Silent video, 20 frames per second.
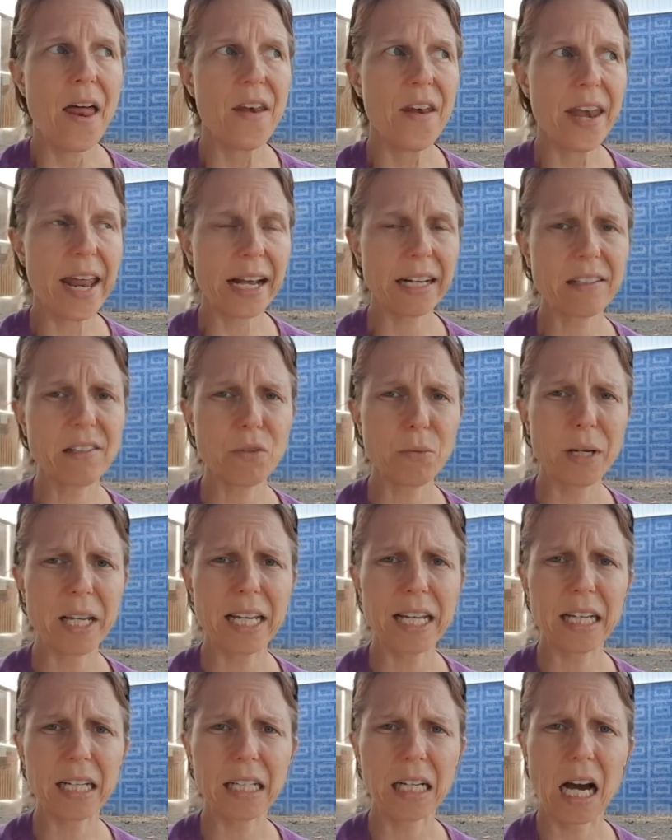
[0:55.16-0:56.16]
next
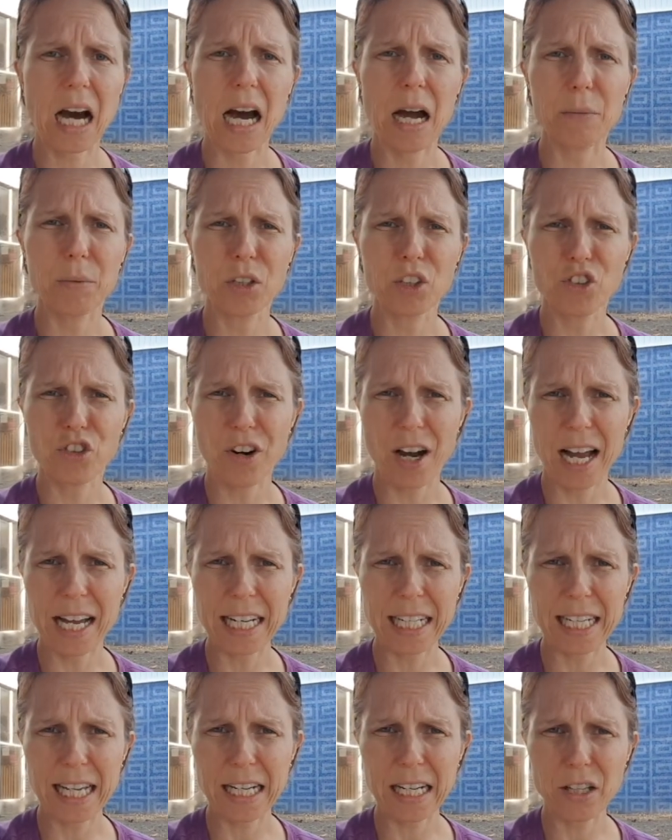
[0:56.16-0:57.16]
week I will
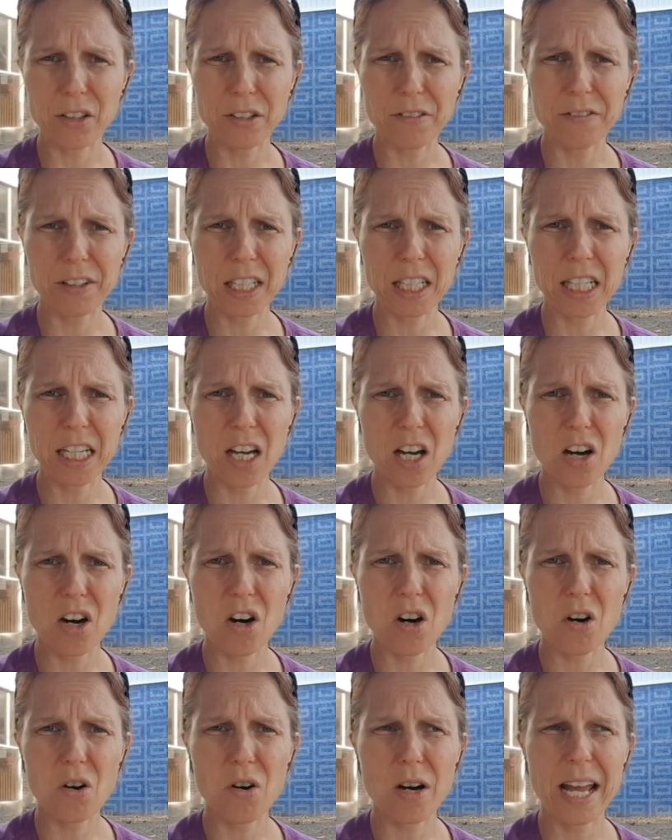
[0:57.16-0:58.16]
try to get out a
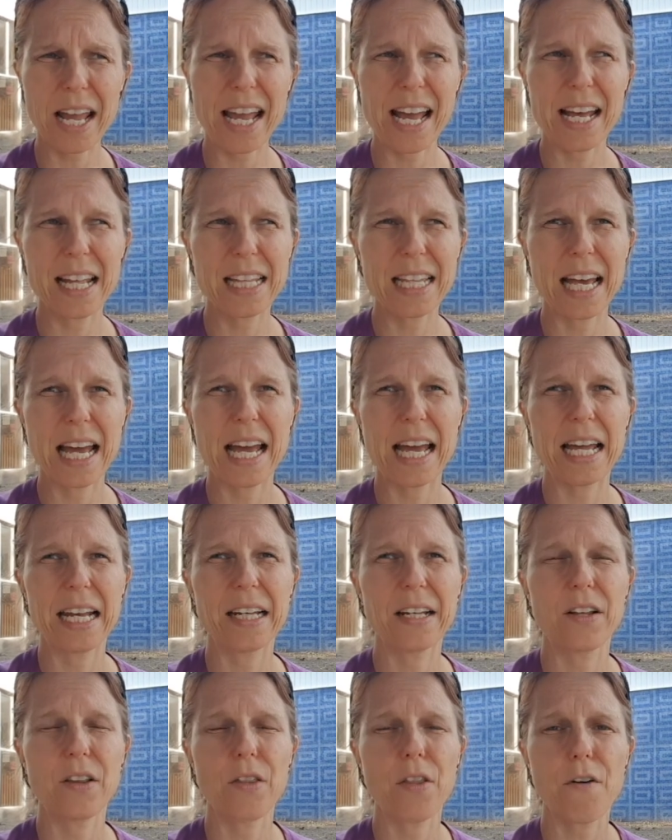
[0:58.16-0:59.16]
video, and
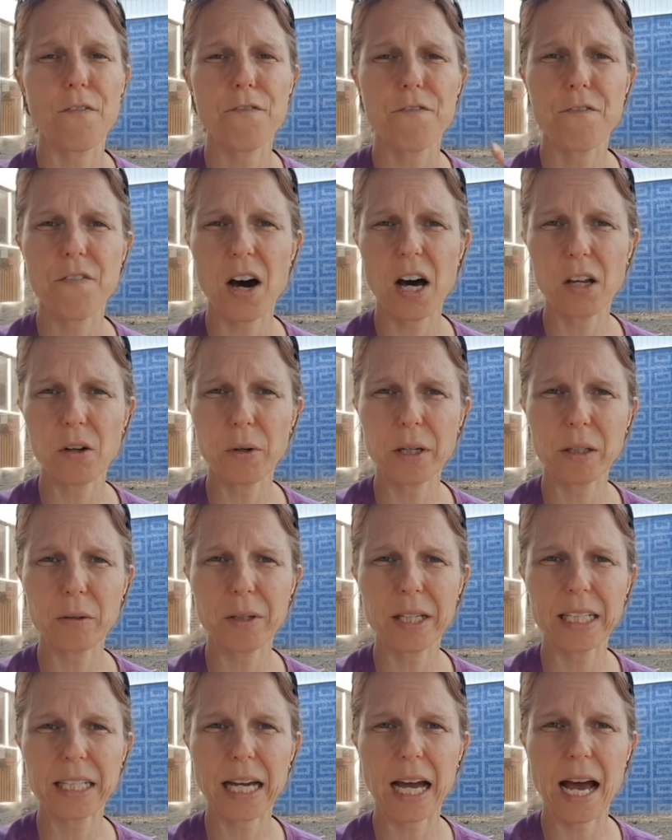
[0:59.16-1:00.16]
then the following
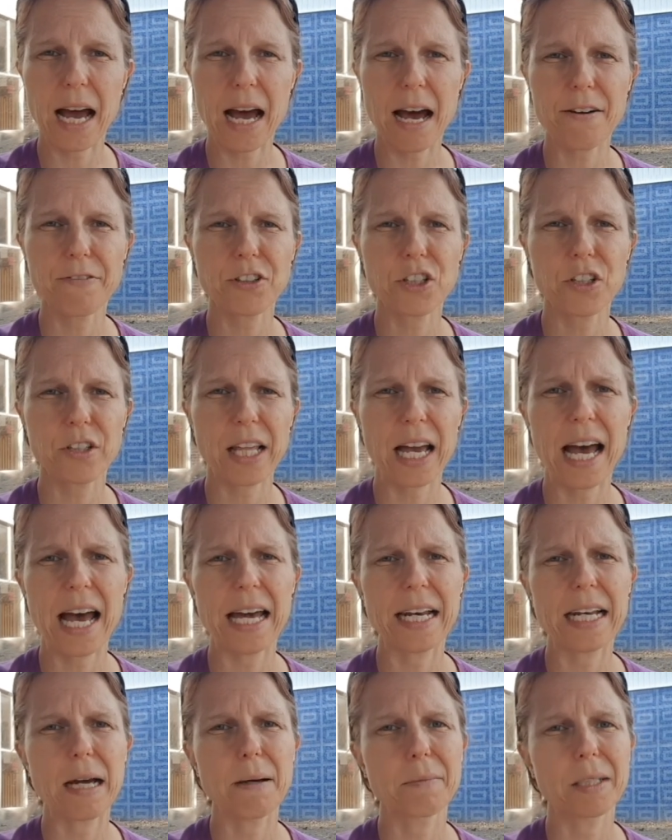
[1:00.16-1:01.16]
week after
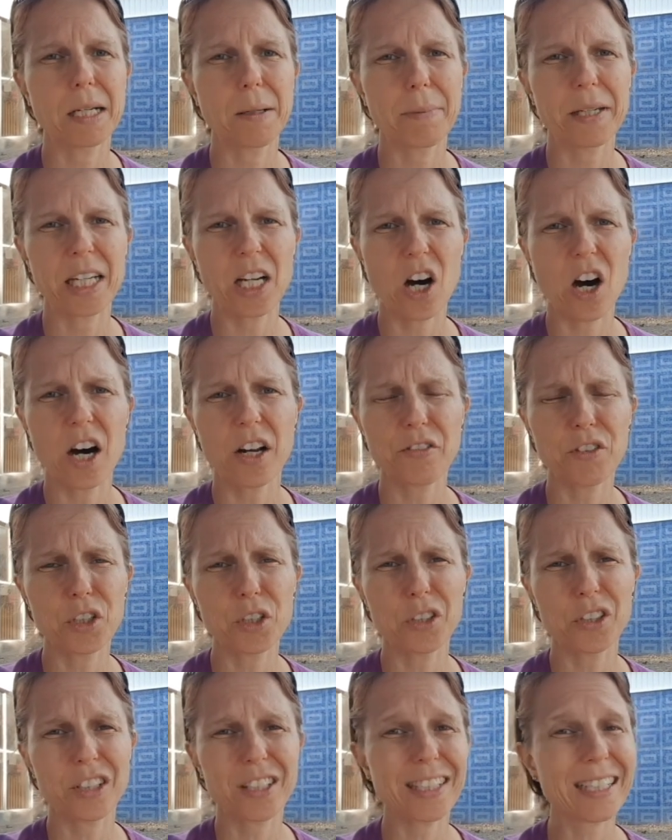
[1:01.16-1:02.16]
that I'm going to be en
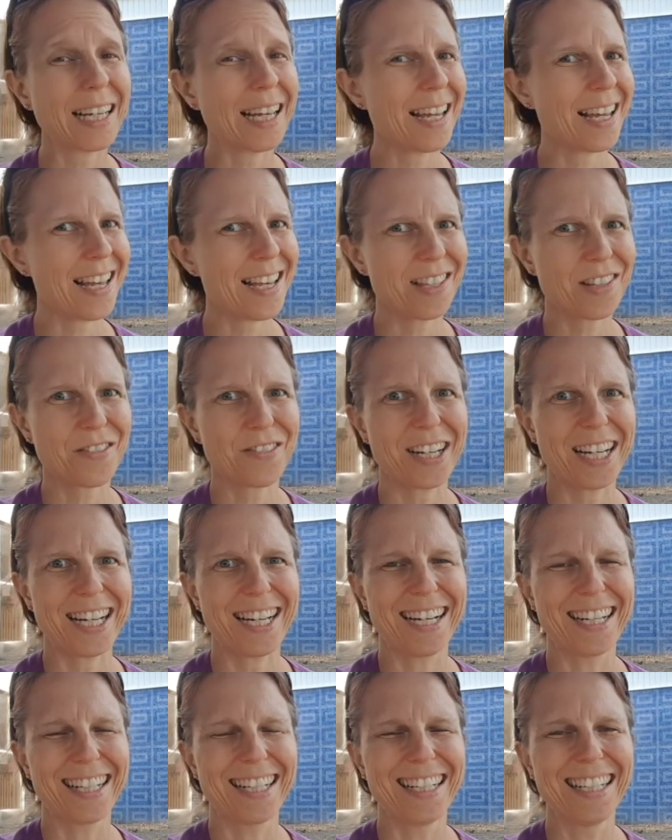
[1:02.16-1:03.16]
route to
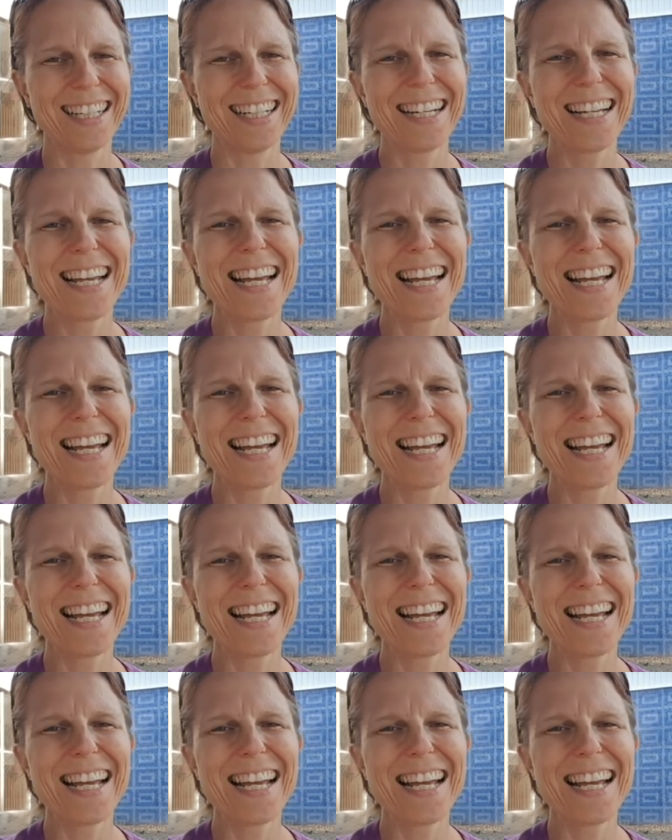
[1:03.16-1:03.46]
Israel.